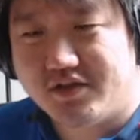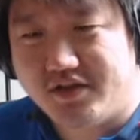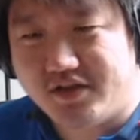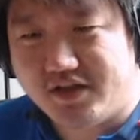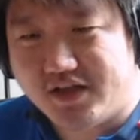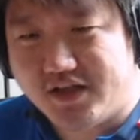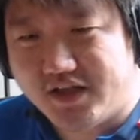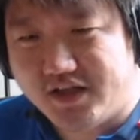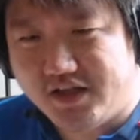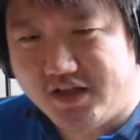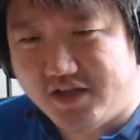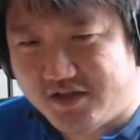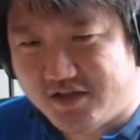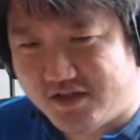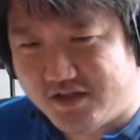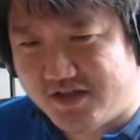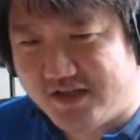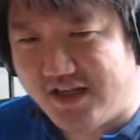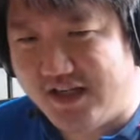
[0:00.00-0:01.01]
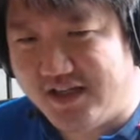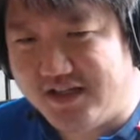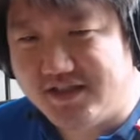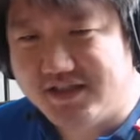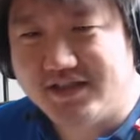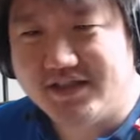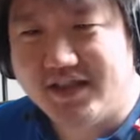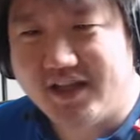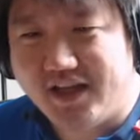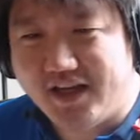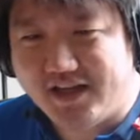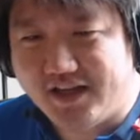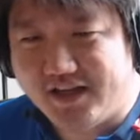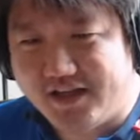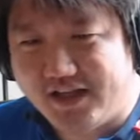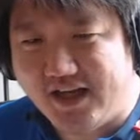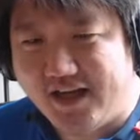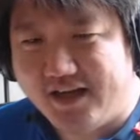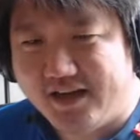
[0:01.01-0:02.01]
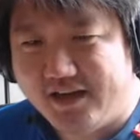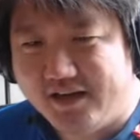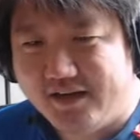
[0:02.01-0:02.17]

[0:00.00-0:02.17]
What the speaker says: critical hit chance, and attack.